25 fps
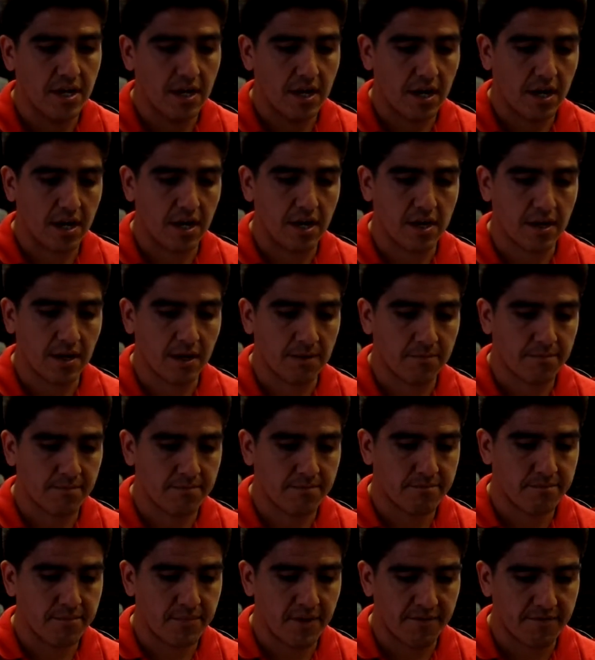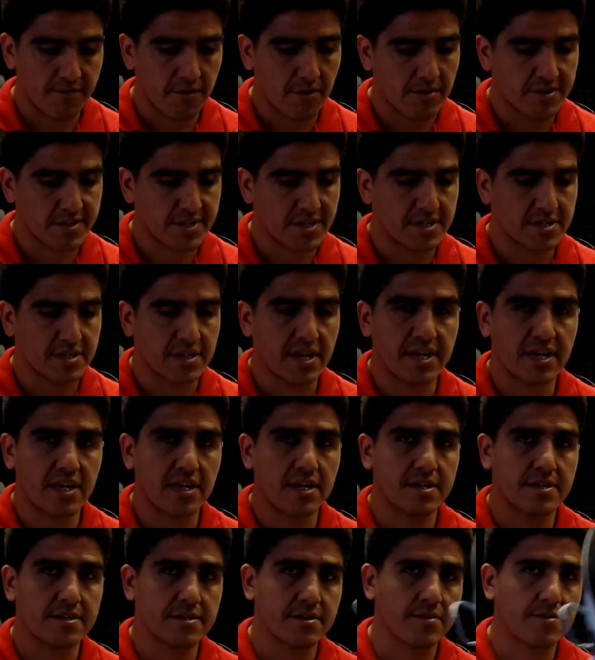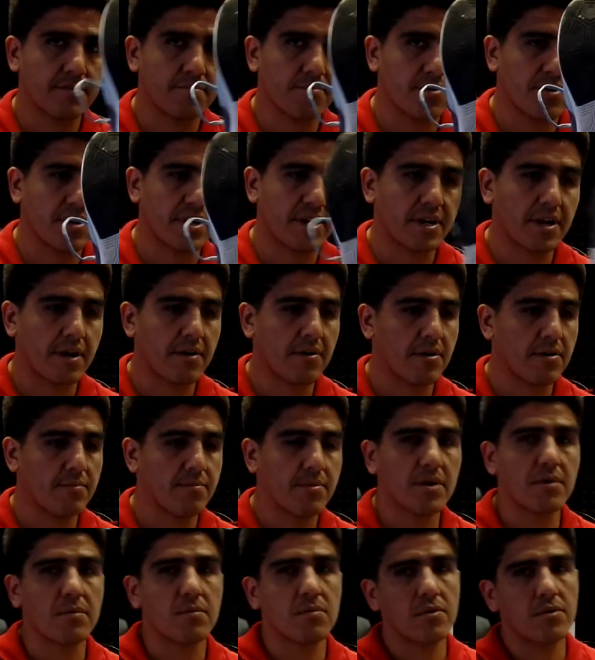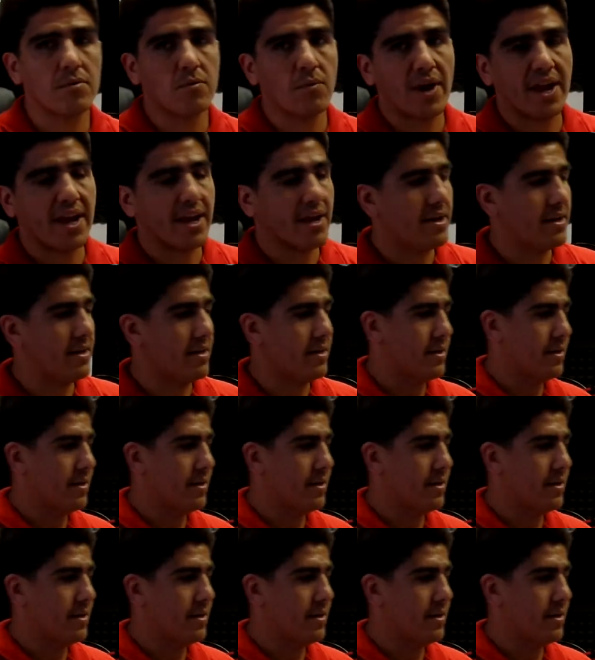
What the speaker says: Of course, because Nikes are pretty narrow, but we'll weigh it.